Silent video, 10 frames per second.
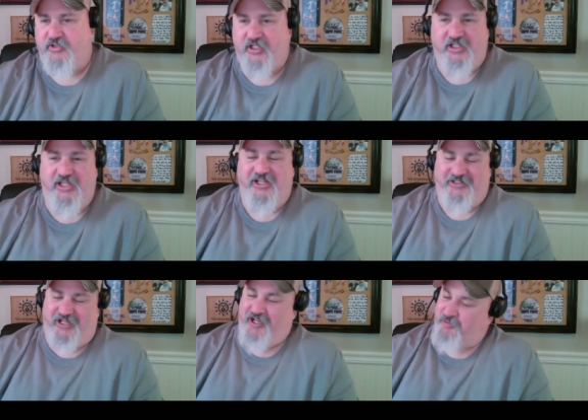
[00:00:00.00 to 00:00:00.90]
lucky a
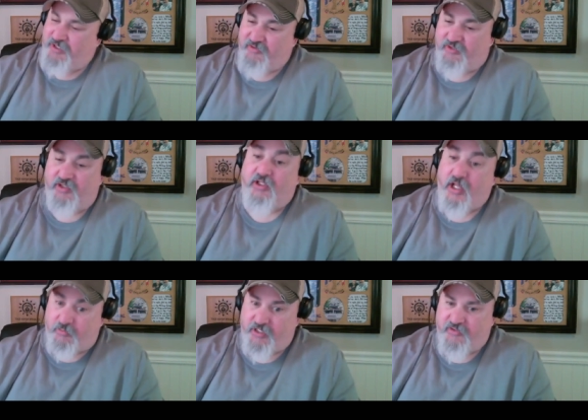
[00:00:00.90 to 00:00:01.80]
lot of ways a
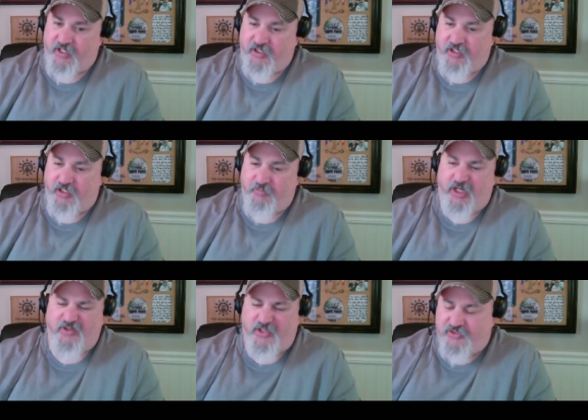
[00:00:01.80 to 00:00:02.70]
lot of ways that day but
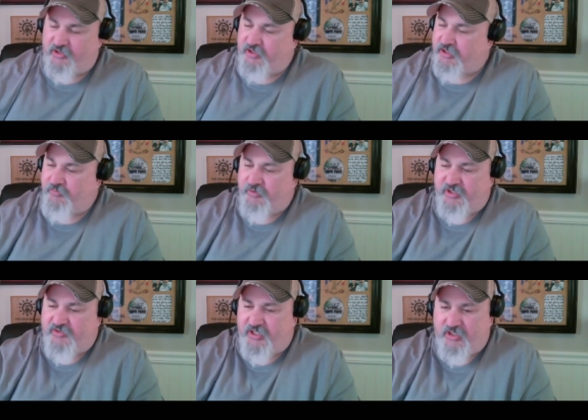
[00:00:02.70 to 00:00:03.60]
i was also lucky with the
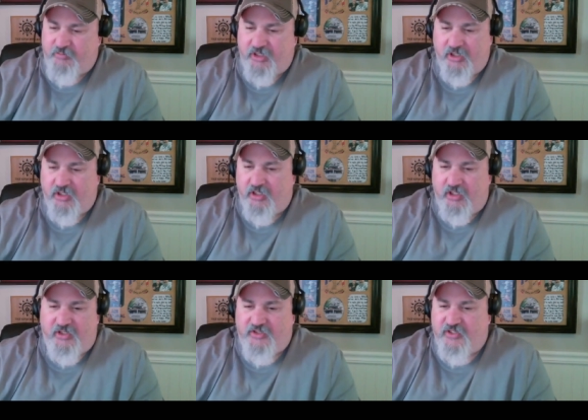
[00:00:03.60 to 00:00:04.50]
team
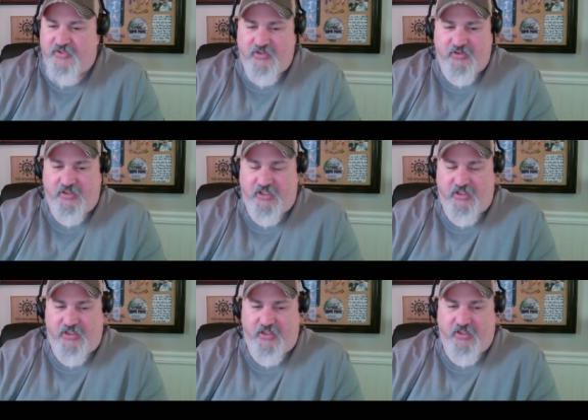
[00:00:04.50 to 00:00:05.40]
and this isn't that
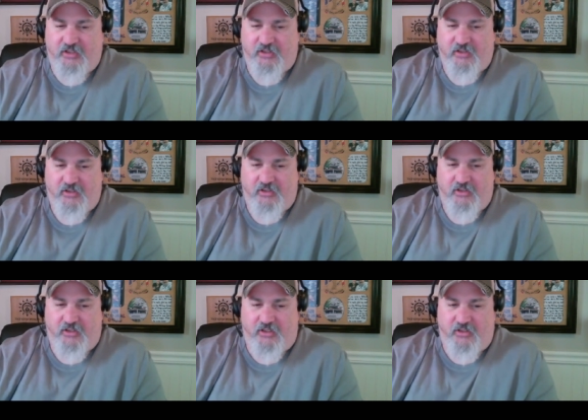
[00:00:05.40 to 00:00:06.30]
uh
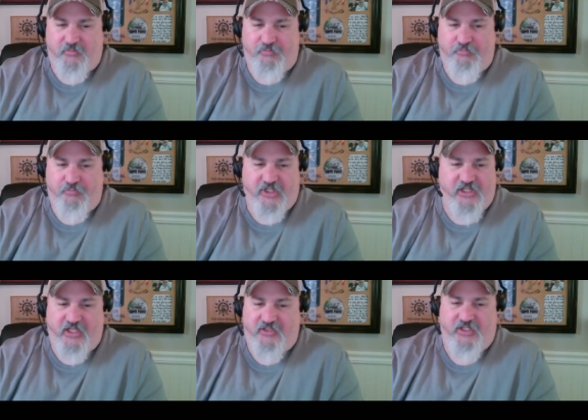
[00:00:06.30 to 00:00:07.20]
uh
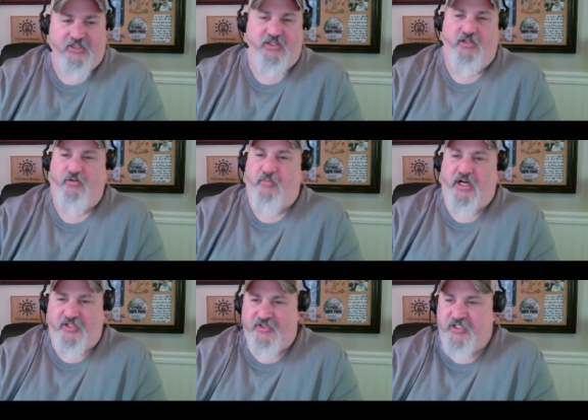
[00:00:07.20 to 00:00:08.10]
pedantic you know
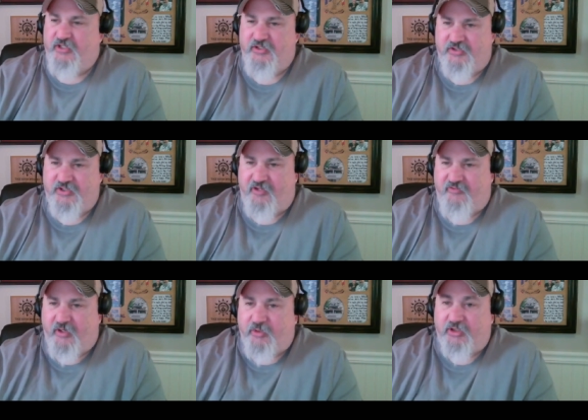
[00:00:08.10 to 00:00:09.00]
modesty stuff
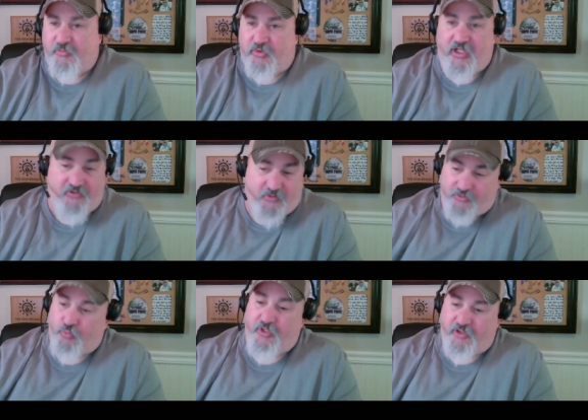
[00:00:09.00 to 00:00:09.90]
i really was i
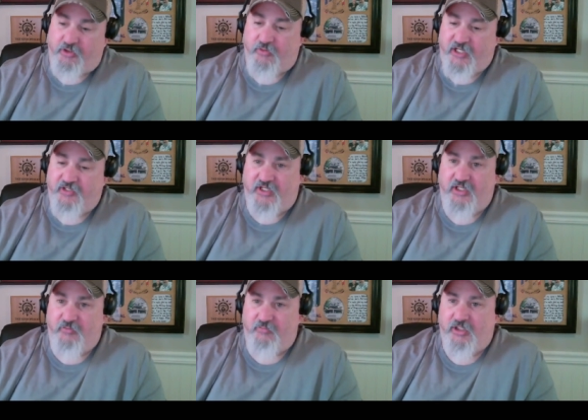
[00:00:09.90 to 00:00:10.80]
was with a great
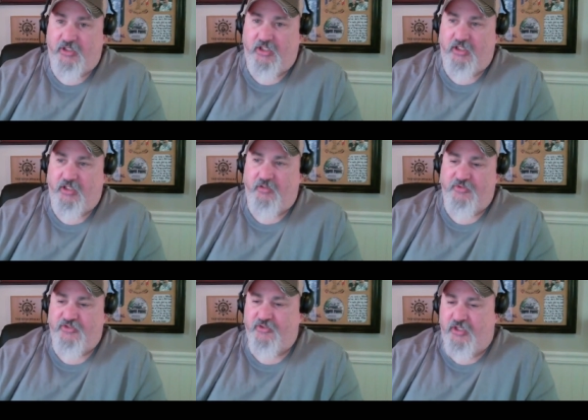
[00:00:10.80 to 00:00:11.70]
team uh it
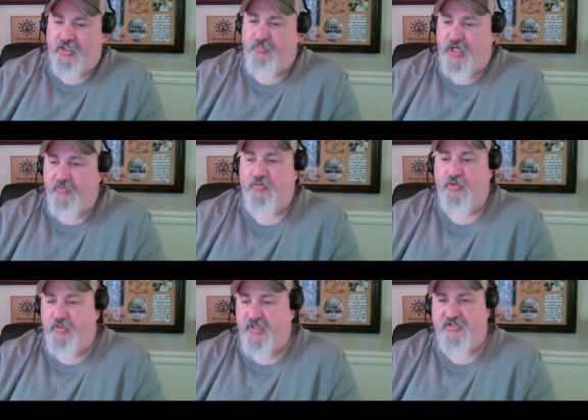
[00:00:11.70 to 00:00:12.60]
was uh probably
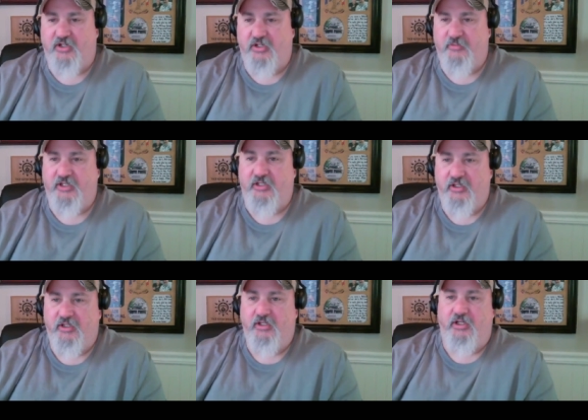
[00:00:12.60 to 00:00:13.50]
one of the best army
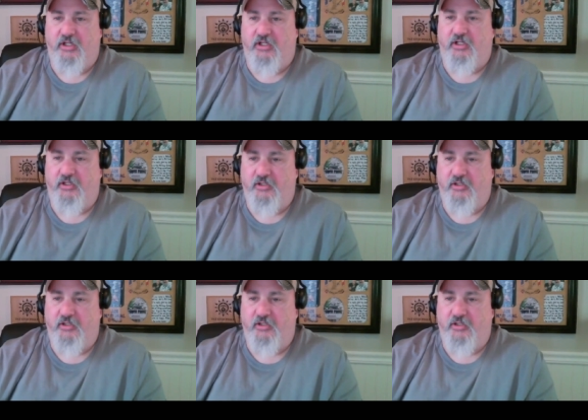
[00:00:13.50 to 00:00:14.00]
uh